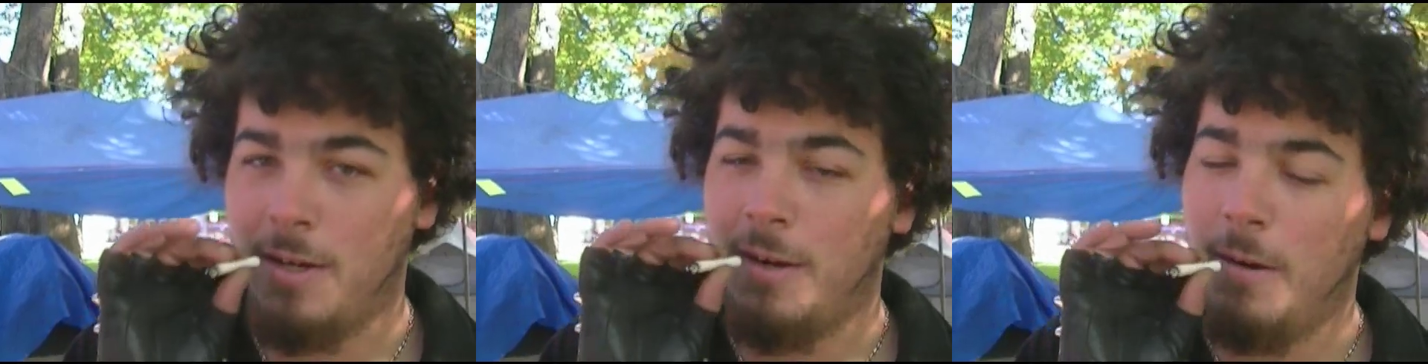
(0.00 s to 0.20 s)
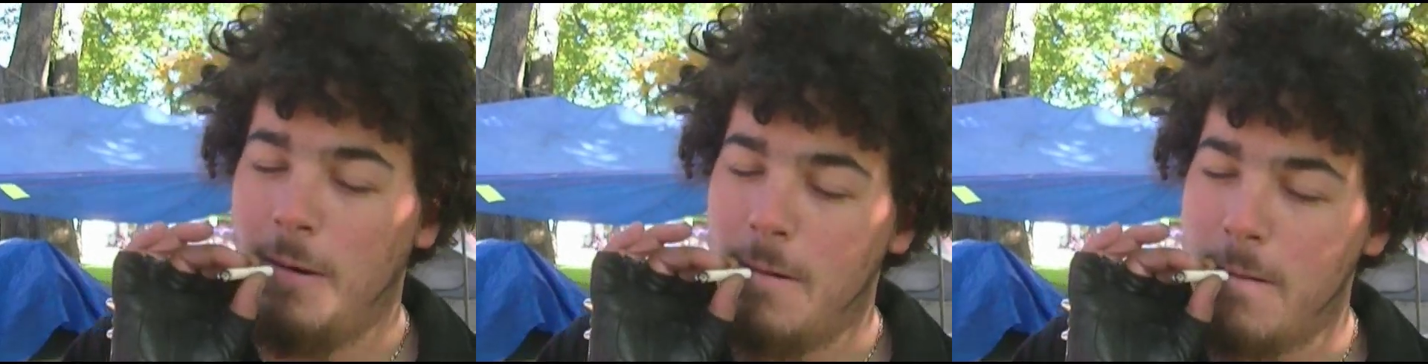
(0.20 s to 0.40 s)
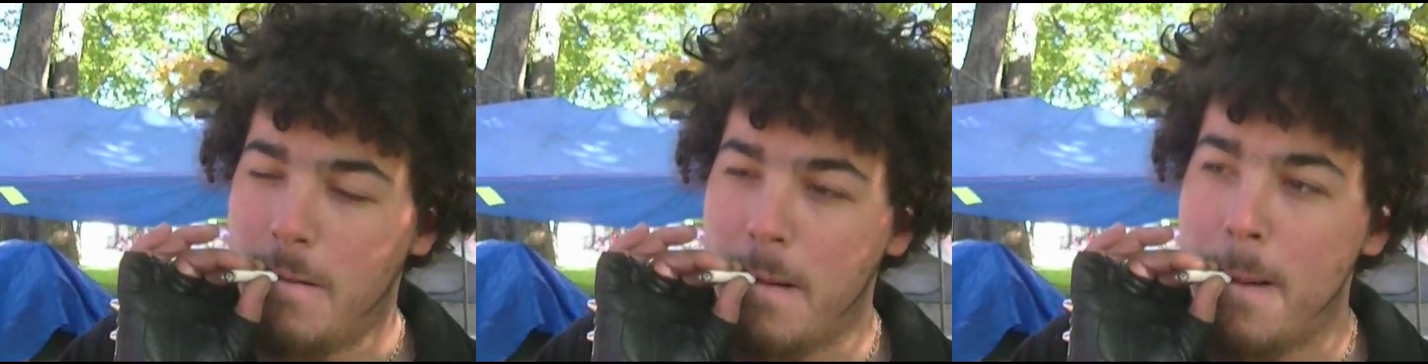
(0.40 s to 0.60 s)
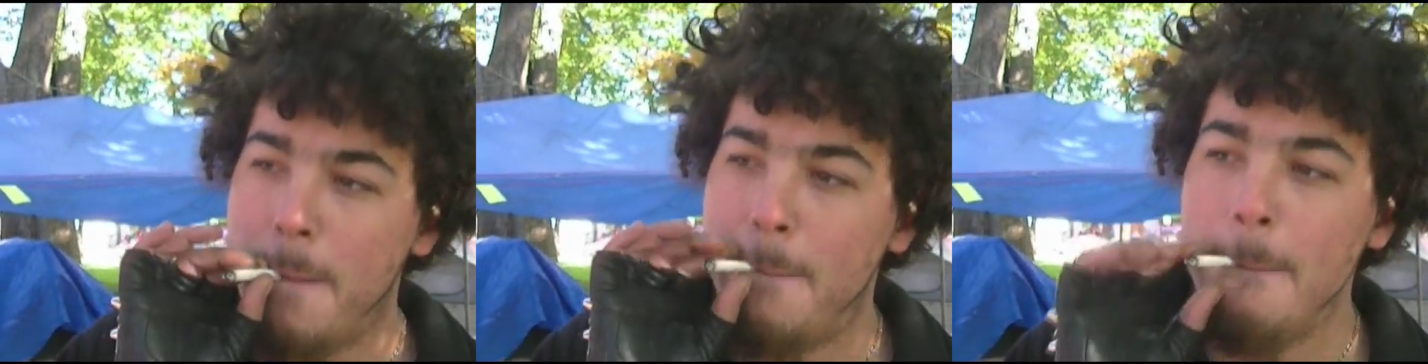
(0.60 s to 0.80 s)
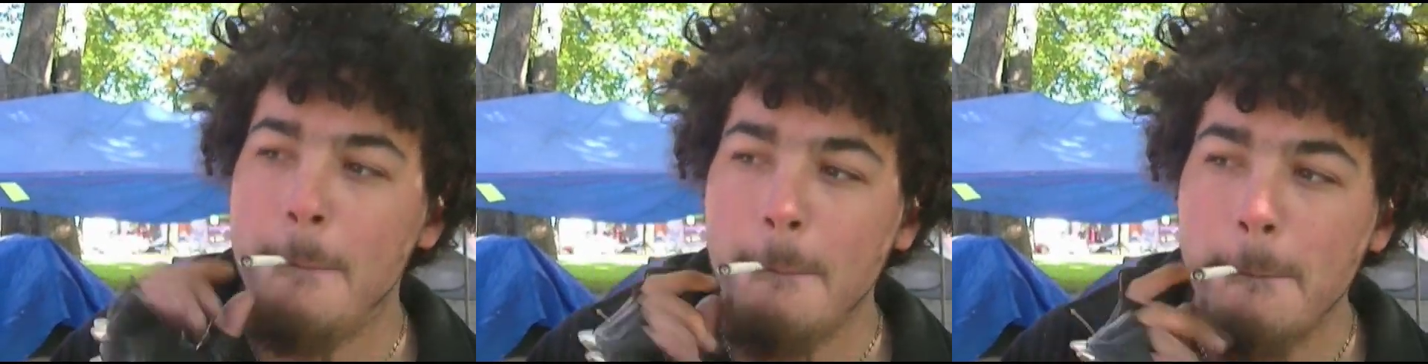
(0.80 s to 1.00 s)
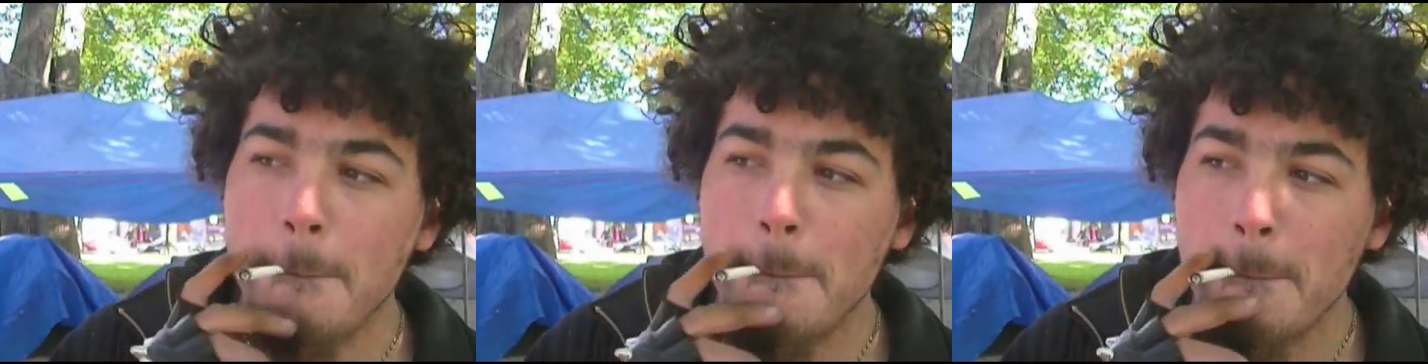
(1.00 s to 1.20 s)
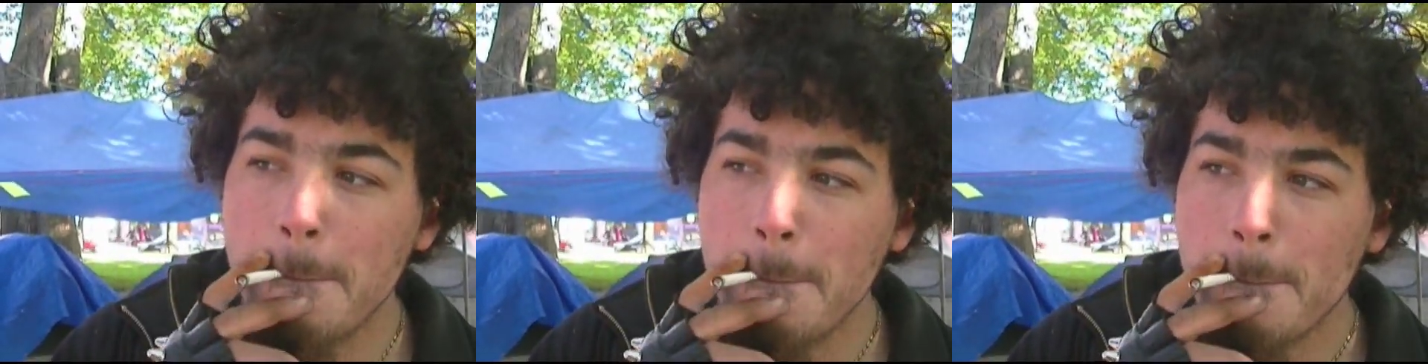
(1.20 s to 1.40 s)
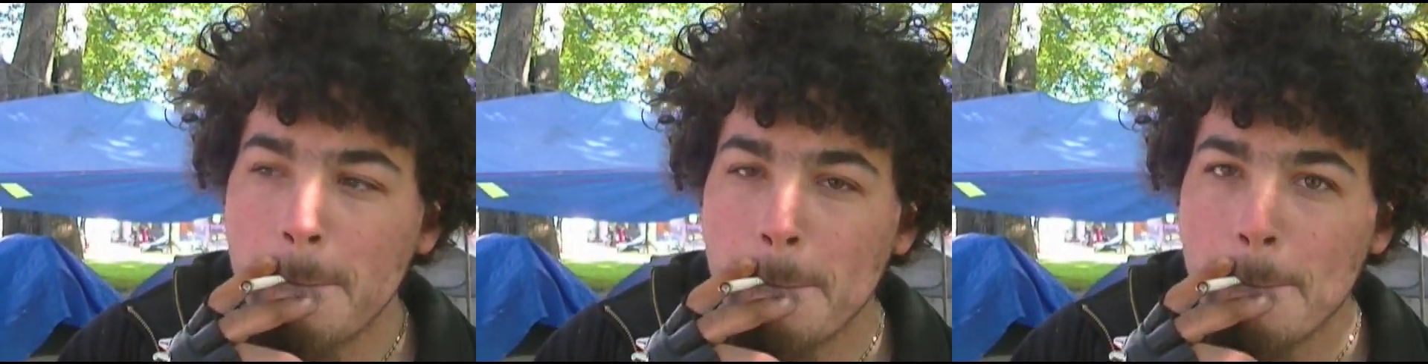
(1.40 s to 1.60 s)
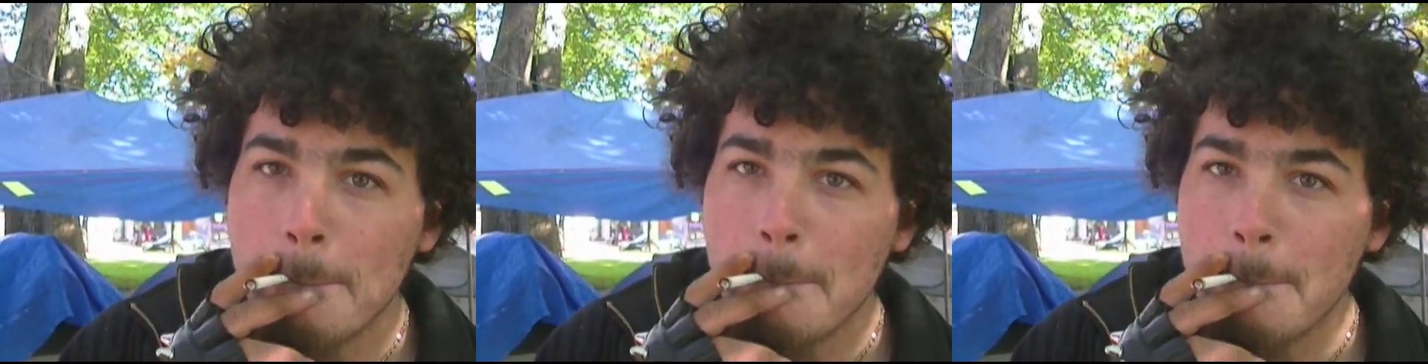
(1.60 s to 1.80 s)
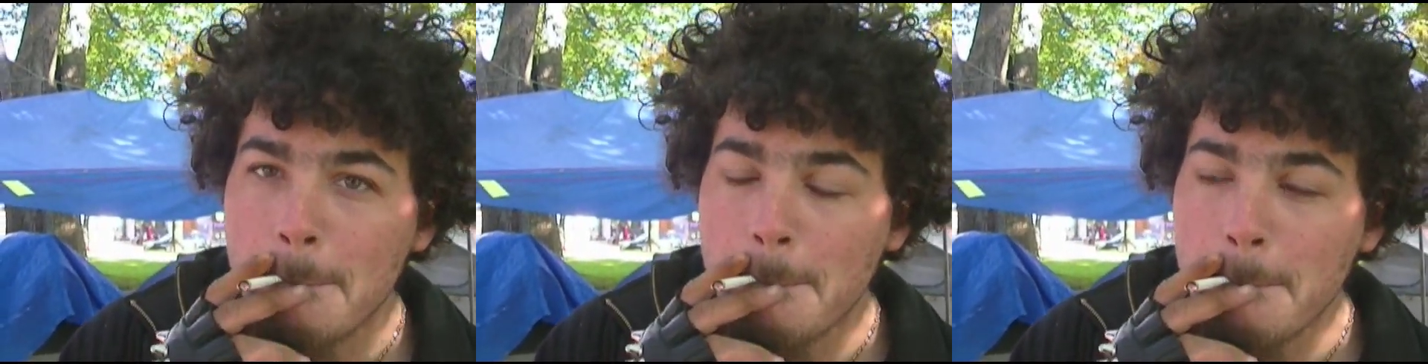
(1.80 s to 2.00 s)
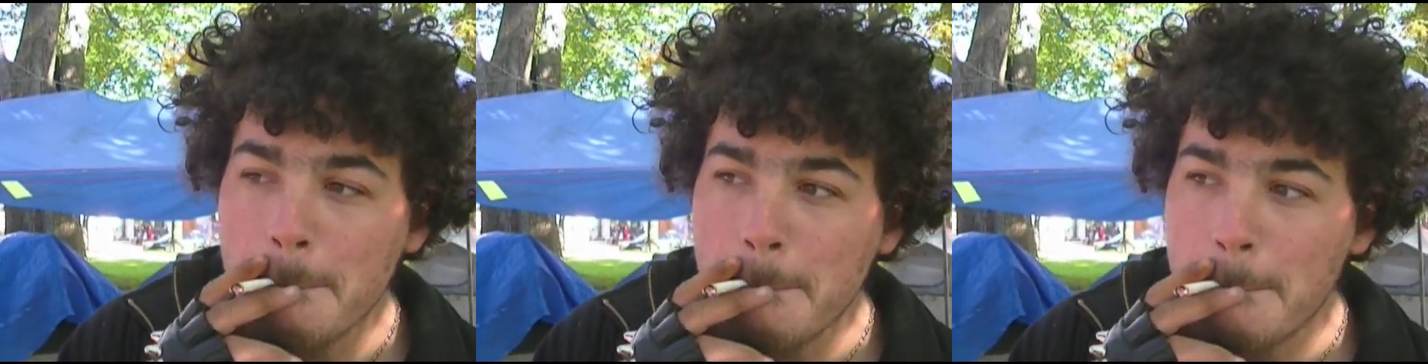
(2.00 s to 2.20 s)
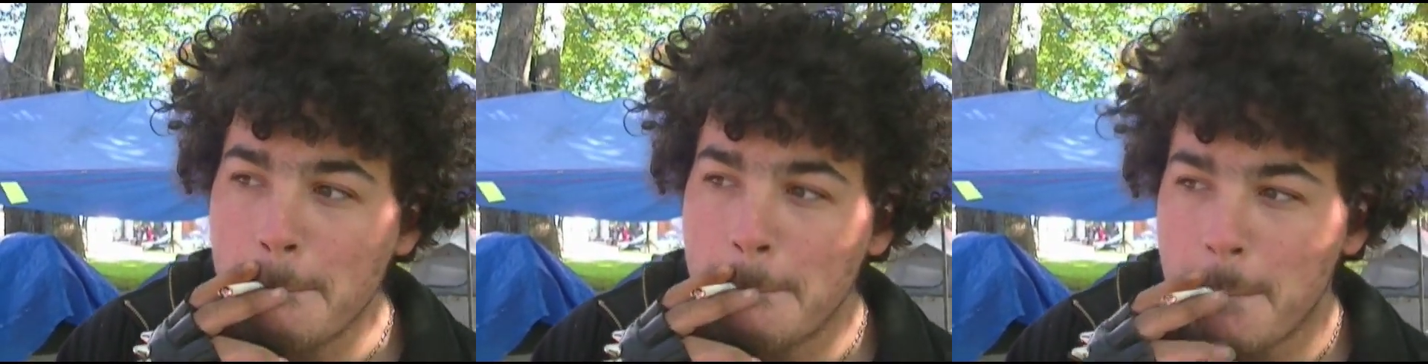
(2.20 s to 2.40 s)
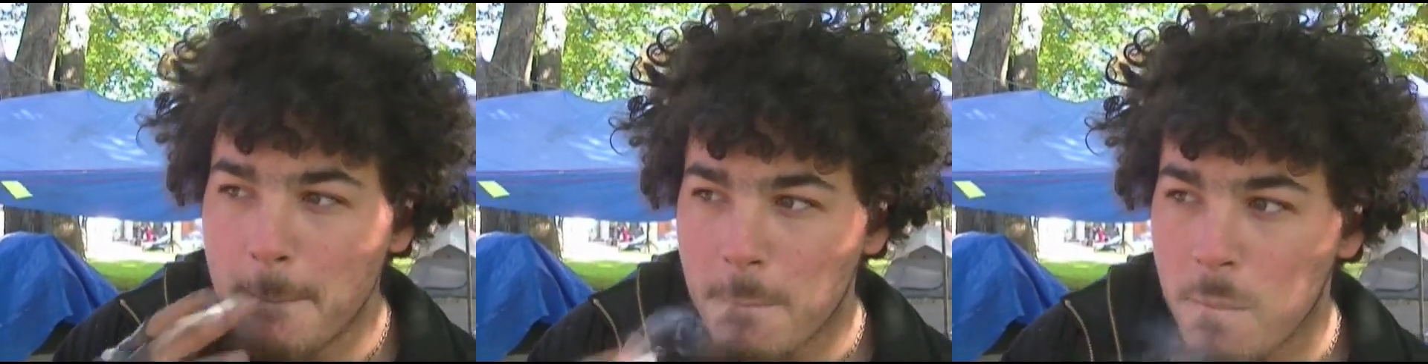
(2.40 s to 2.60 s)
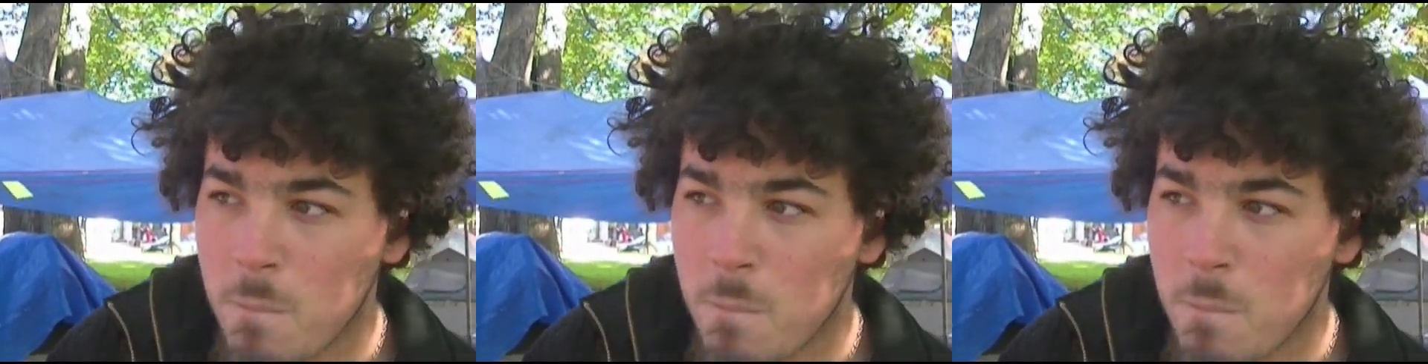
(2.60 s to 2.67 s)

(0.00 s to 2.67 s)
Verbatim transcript: Yeah. So where do you stay when you're not here?